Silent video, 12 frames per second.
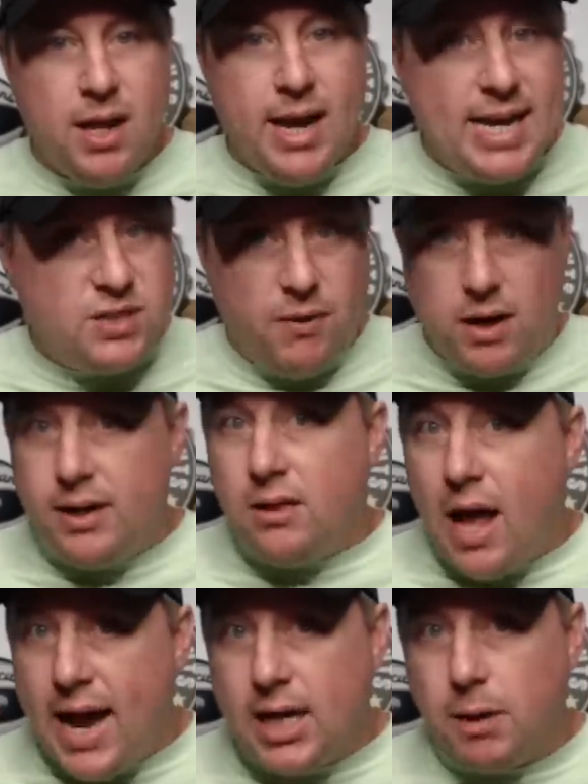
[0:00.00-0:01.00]
He's very
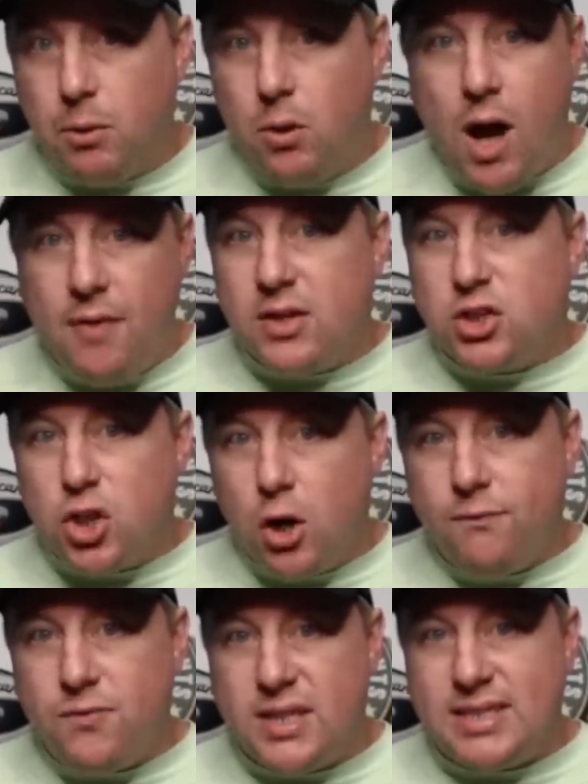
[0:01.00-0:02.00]
likable. On the
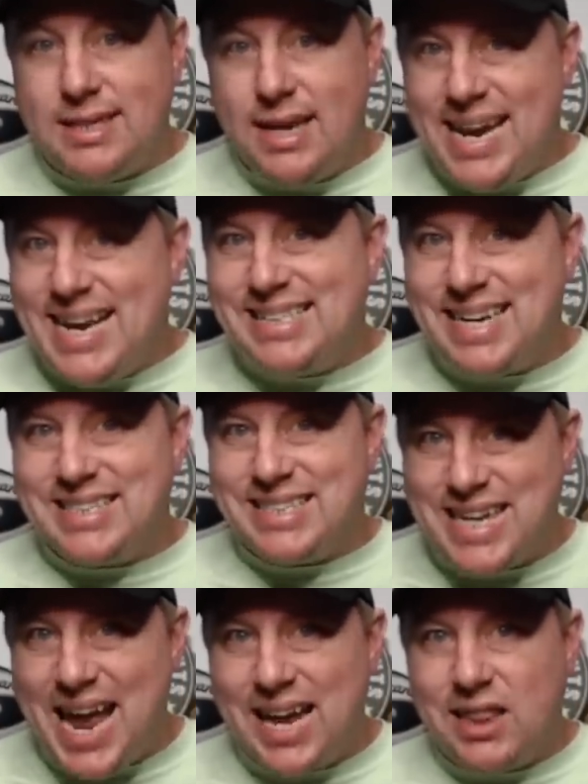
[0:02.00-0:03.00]
surface, he's
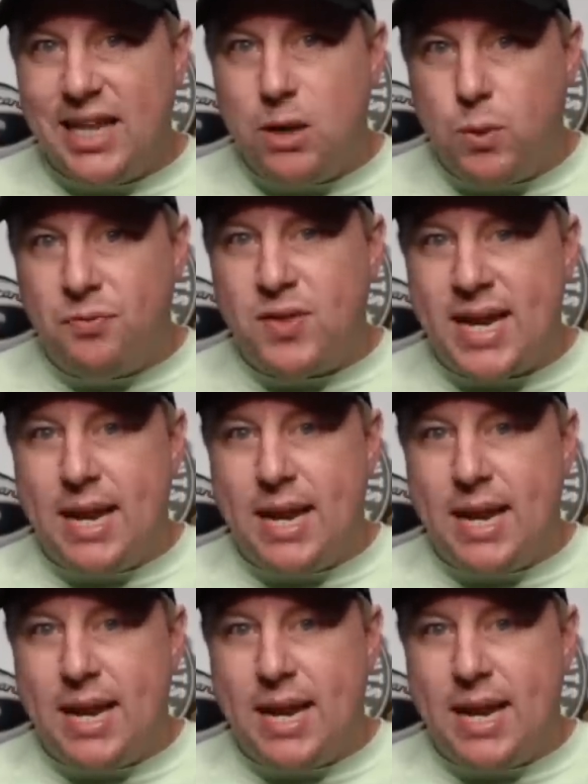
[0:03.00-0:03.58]
exactly what the